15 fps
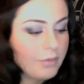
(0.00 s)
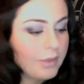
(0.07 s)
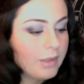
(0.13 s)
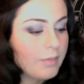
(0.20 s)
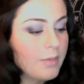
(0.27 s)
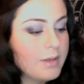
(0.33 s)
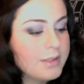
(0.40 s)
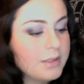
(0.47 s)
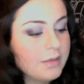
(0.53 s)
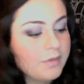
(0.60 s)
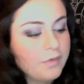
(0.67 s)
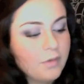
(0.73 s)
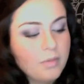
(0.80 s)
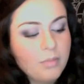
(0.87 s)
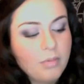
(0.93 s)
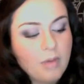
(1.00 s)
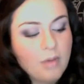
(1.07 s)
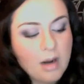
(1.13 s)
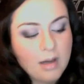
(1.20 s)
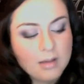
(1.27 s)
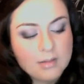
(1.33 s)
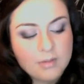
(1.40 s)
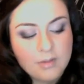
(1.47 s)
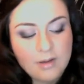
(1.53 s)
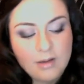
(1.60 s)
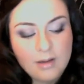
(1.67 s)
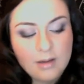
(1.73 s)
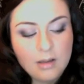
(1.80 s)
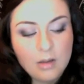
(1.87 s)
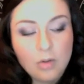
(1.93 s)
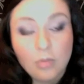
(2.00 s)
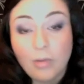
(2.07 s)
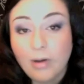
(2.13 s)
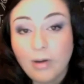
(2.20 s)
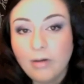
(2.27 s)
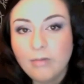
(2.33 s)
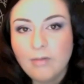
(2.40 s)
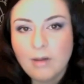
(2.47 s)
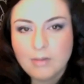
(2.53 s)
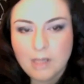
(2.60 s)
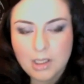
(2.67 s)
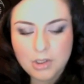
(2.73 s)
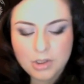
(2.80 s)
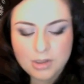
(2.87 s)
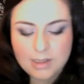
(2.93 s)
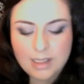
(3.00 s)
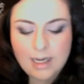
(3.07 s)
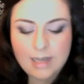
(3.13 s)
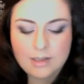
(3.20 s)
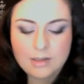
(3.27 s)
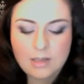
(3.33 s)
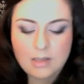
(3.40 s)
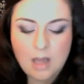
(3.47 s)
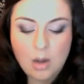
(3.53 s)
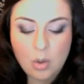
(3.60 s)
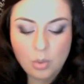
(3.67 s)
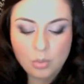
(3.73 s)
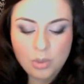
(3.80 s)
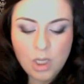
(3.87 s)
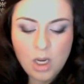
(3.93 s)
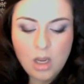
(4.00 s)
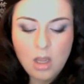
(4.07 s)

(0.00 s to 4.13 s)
a comparison of three products, three long-wearing foundations that I own.